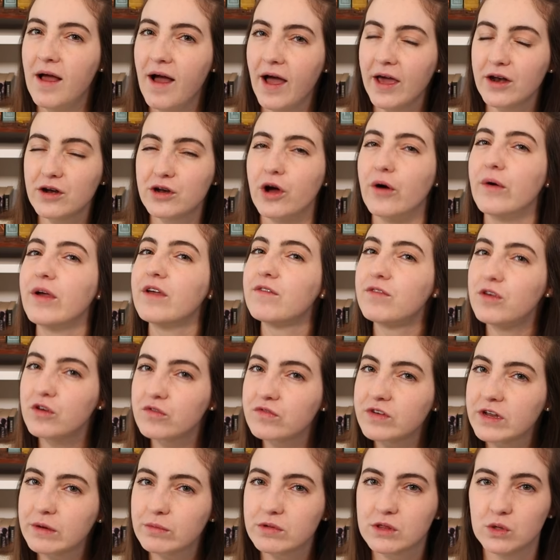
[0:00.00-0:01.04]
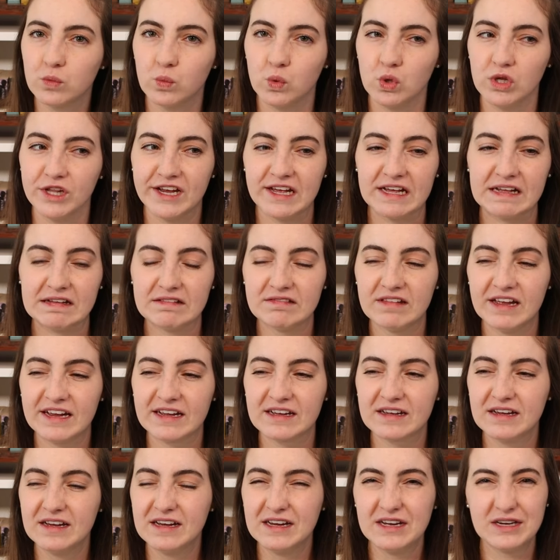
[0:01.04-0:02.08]
don't know, if you've knit with the Woolia,
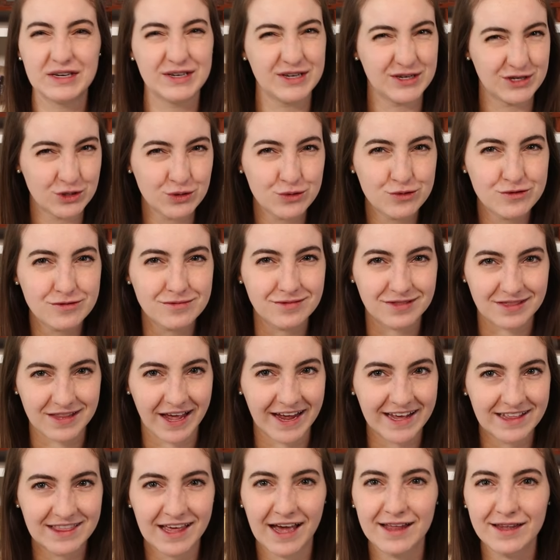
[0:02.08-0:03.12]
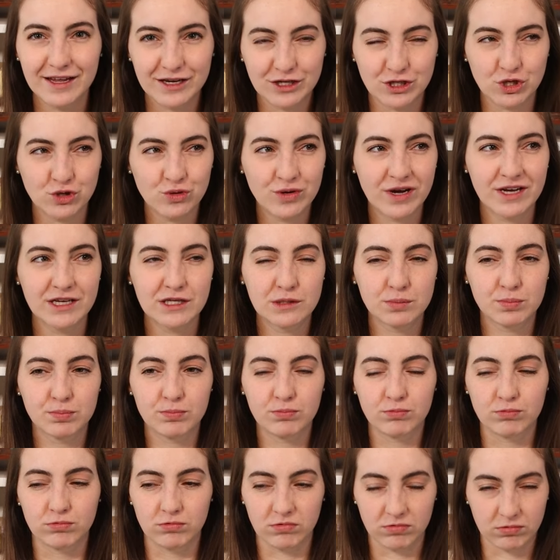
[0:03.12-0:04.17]
like, did you like that? Like, do you guys
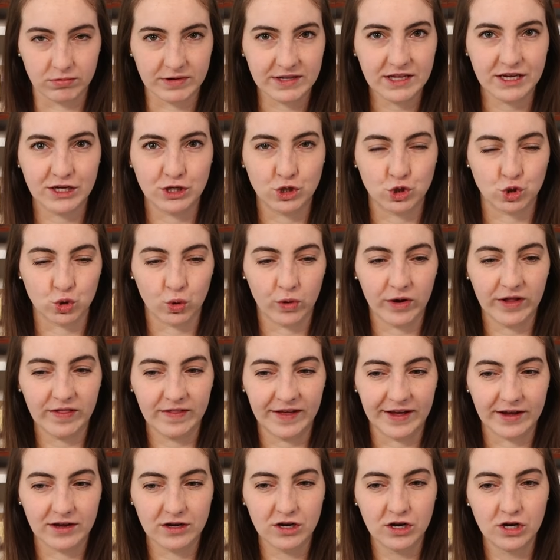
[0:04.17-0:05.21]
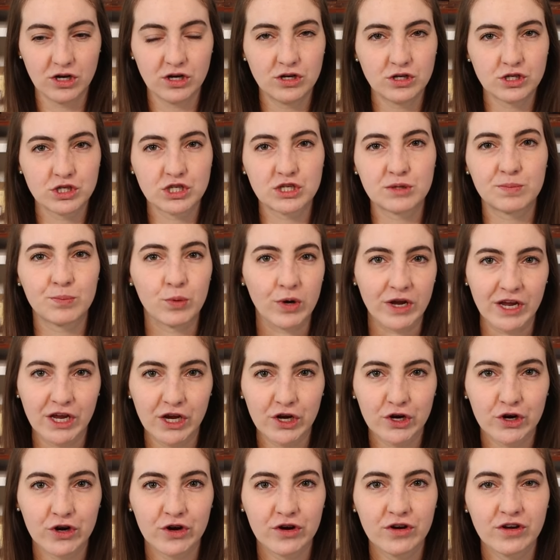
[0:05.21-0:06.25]
really enjoy like
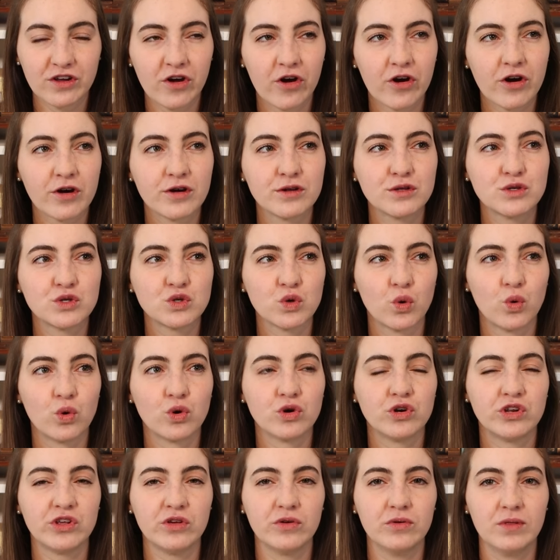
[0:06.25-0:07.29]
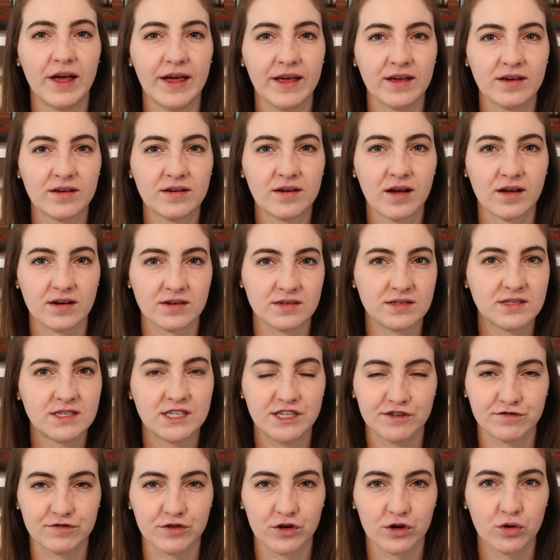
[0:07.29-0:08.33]
springier yarns, or do you like kind of
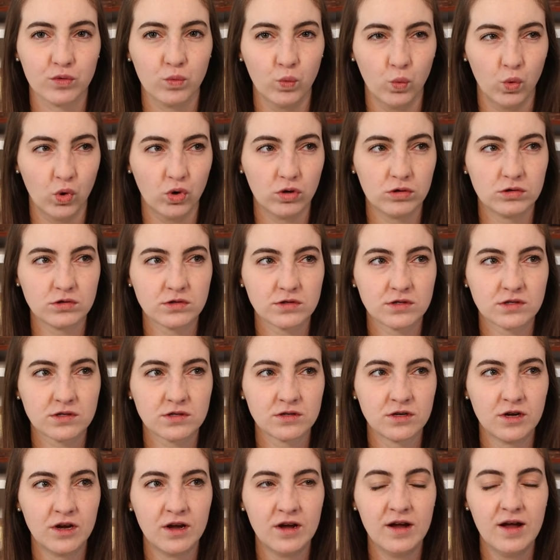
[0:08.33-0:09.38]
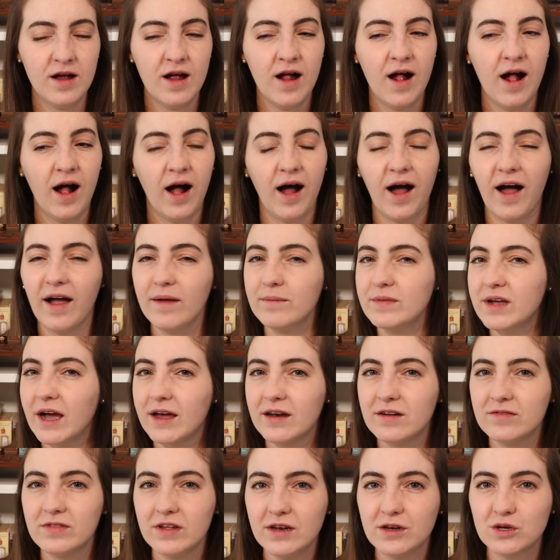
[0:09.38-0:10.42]
stiffer wools? I'm kind
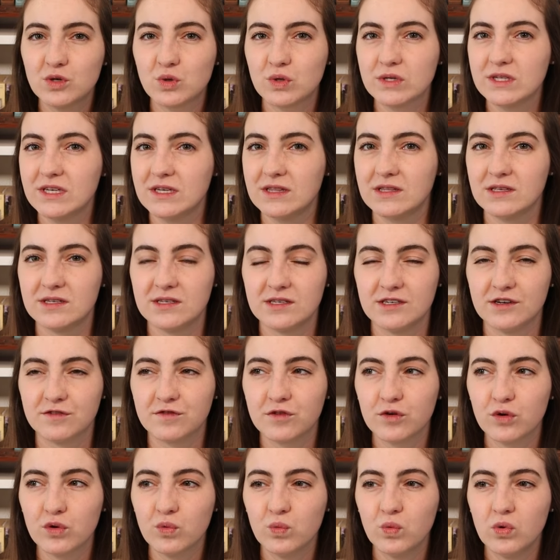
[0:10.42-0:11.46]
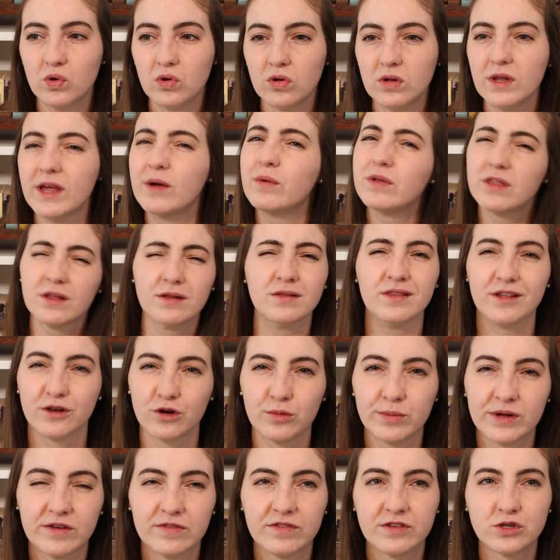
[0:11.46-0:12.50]
of leaning towards like the stiffer wool, like with a little
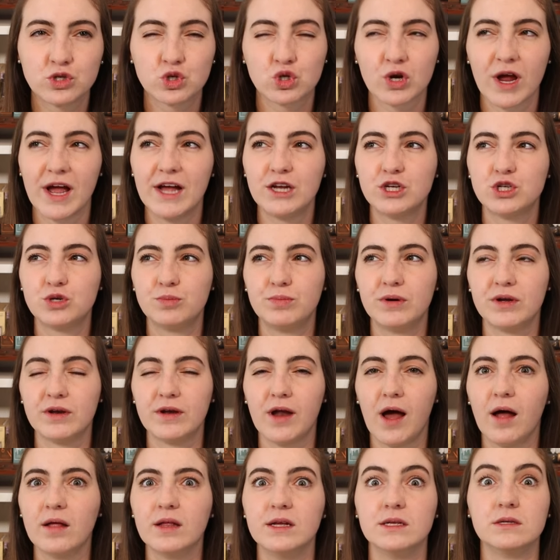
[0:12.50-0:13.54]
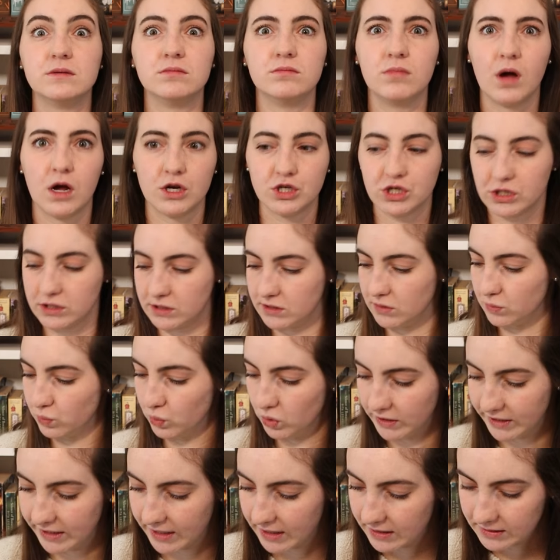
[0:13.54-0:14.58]
bit of stretch, but not as much as the
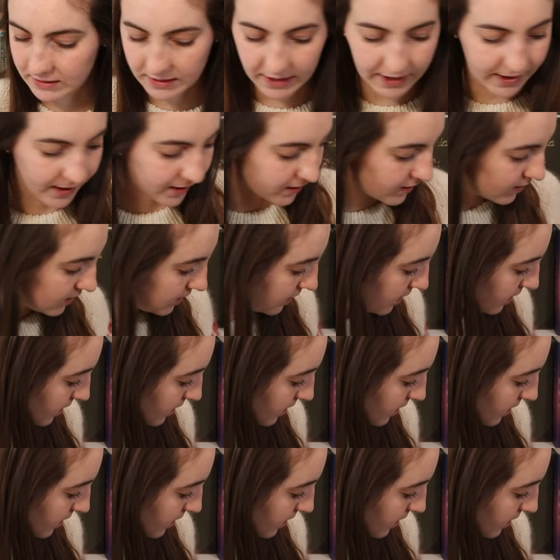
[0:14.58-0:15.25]
Woolia. Like,